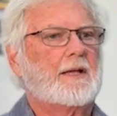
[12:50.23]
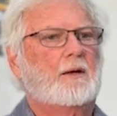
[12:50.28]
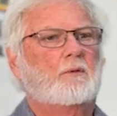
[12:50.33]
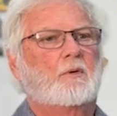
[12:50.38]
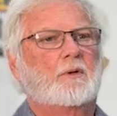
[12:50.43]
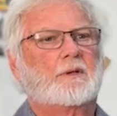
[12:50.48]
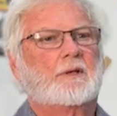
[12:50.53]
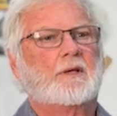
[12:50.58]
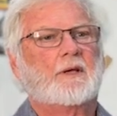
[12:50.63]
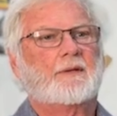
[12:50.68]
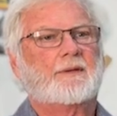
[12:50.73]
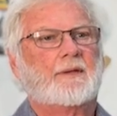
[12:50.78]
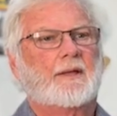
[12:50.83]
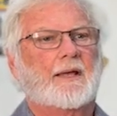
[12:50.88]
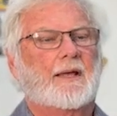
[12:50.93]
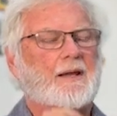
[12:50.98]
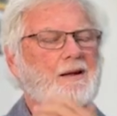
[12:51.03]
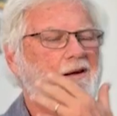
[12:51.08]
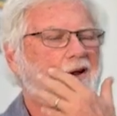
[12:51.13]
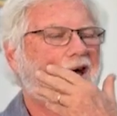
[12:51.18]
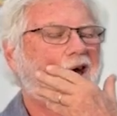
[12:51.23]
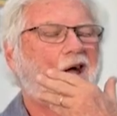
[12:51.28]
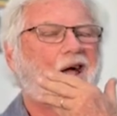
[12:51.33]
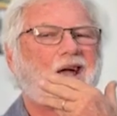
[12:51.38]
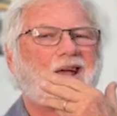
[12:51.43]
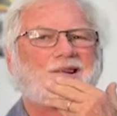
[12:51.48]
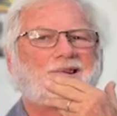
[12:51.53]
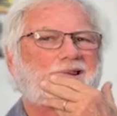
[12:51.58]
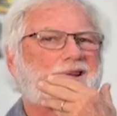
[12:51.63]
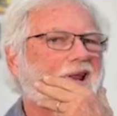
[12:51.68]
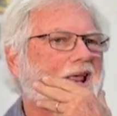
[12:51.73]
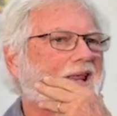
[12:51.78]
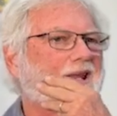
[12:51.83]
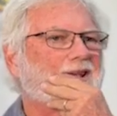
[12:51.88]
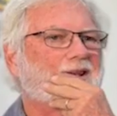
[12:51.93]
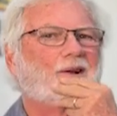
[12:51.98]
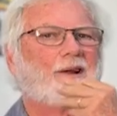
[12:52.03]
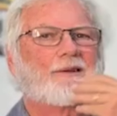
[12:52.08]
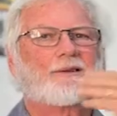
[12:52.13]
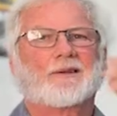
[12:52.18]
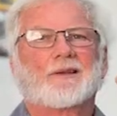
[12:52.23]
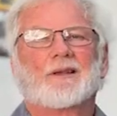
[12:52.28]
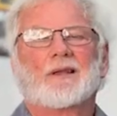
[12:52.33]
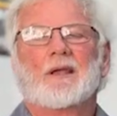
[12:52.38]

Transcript: want to cut that. It's crazy.